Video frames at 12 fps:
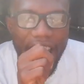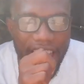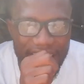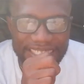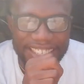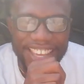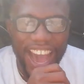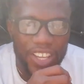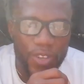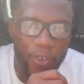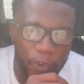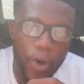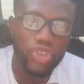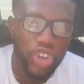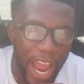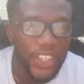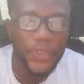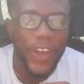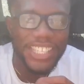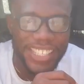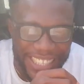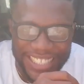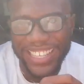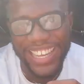enti hustle for
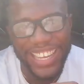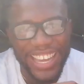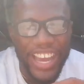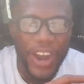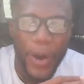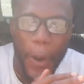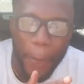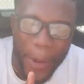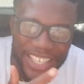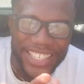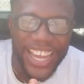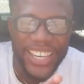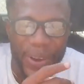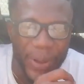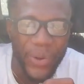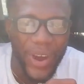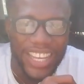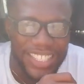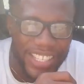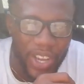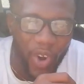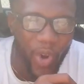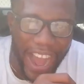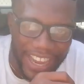transfers na die o pa channel we ho a ti
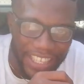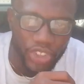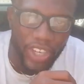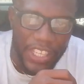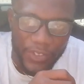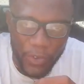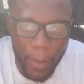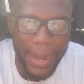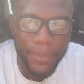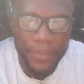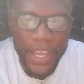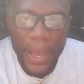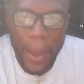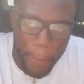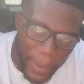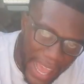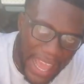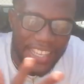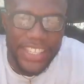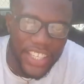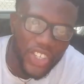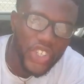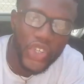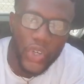se okoh age transformer players
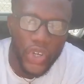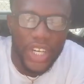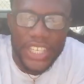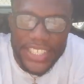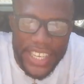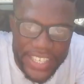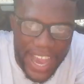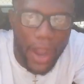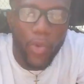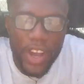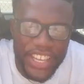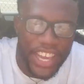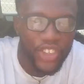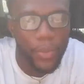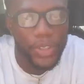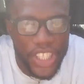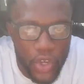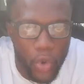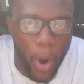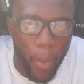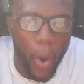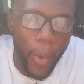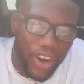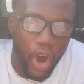enso ye nya akwanya ne omu di
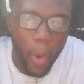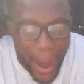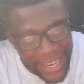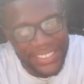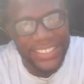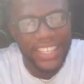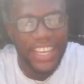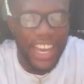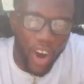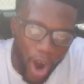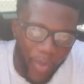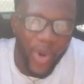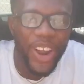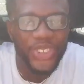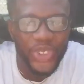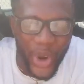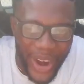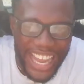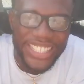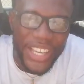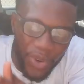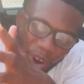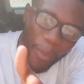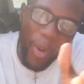nkomo 1-on-1 omo wan
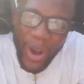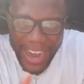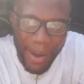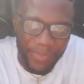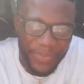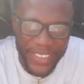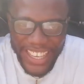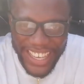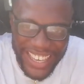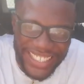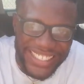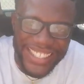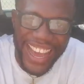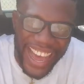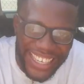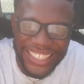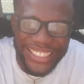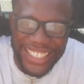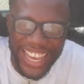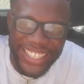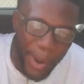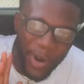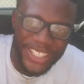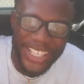toraje romo camp into your honey dear
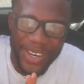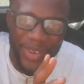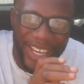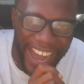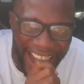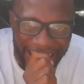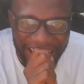and your bosomuka.